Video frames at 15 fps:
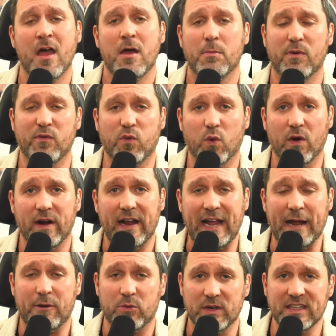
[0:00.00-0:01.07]
before
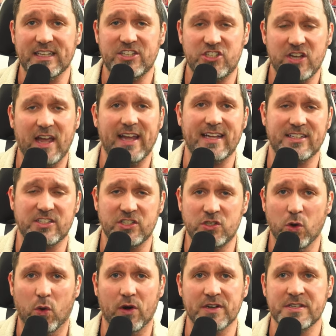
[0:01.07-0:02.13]
it really shut its
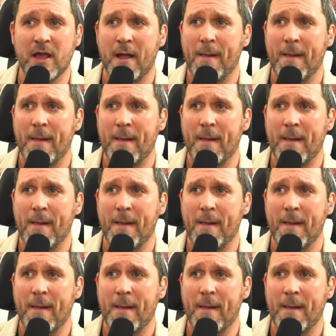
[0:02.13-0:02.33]
doors.